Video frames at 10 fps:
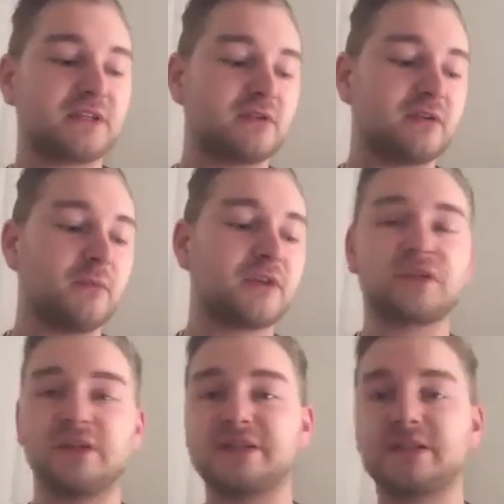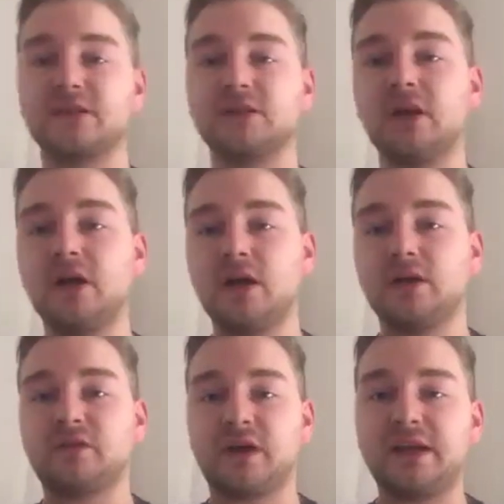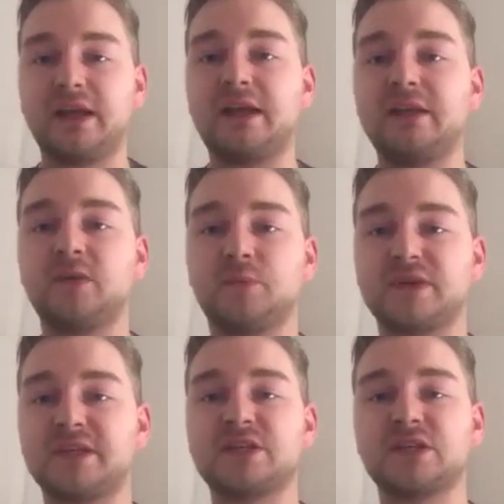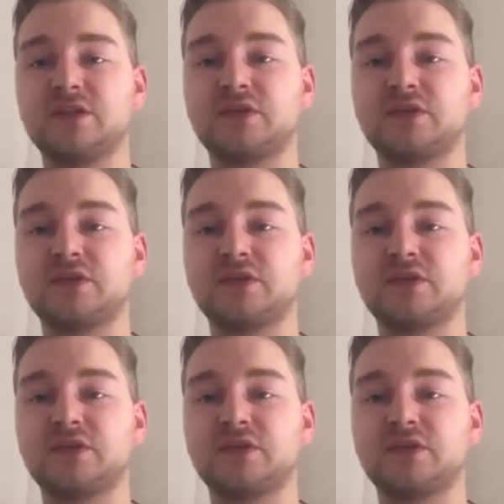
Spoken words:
your muscle is still trying to get into position.